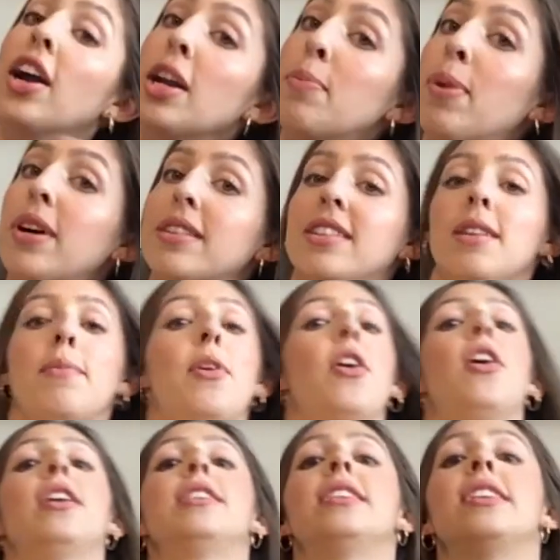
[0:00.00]
put some
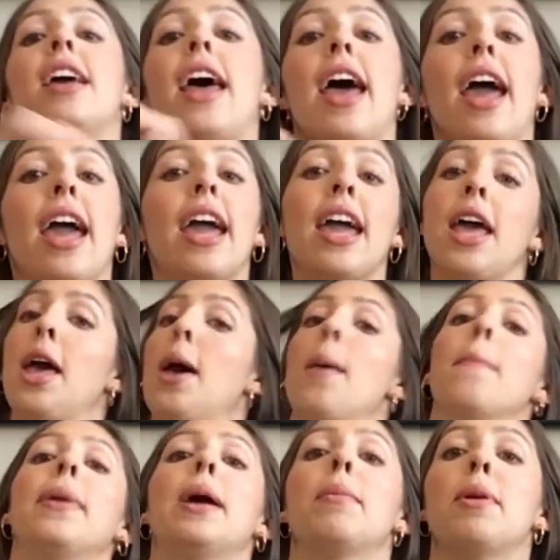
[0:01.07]
on today,
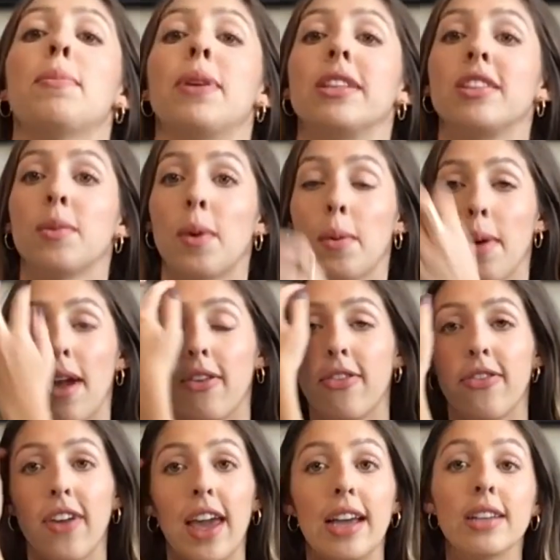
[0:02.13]
but I'm gonna put some on my
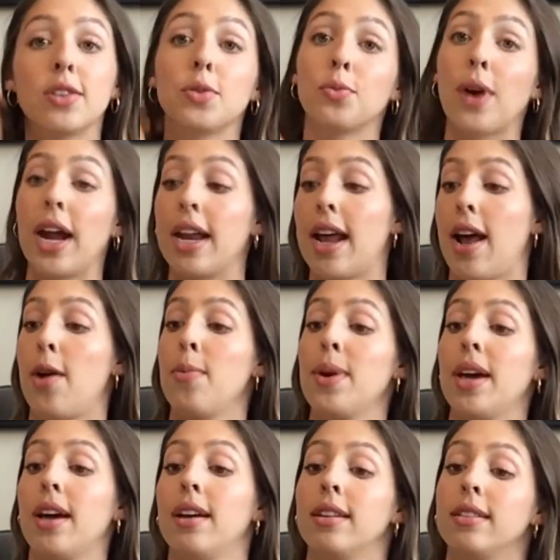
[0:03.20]
face right now
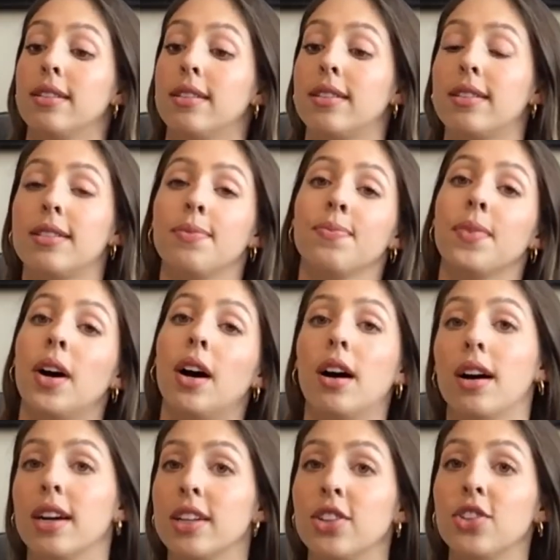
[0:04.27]
because
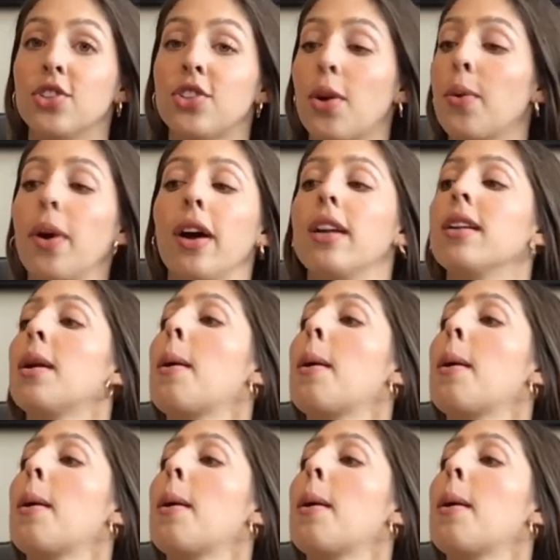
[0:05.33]
it's just so good.